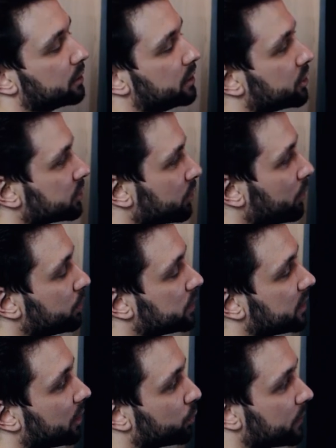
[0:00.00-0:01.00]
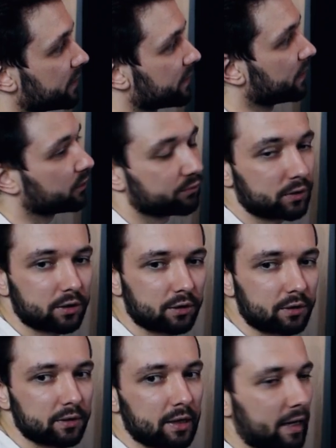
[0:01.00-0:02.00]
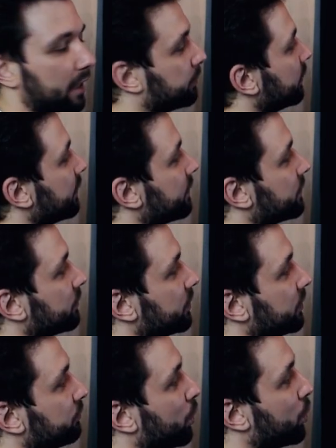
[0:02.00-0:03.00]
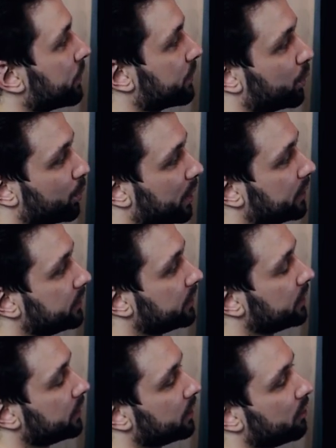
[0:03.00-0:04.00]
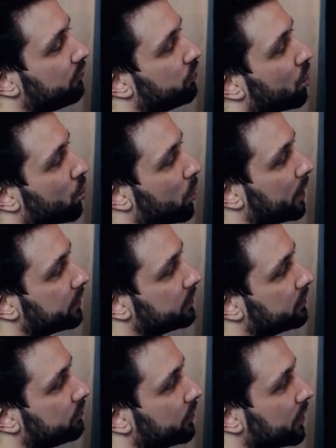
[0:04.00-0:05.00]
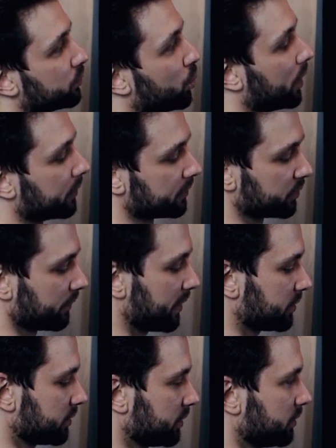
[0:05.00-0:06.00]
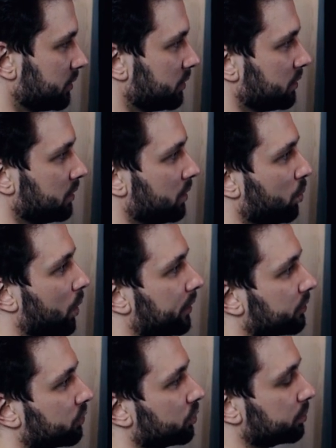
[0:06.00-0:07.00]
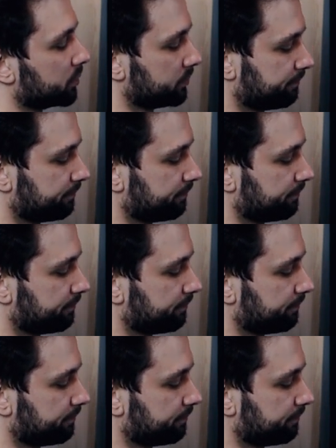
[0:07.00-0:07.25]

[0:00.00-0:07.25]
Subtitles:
position. So I would start with the third finger and play 3 3 1, 4 1, 5 1. So that's one group.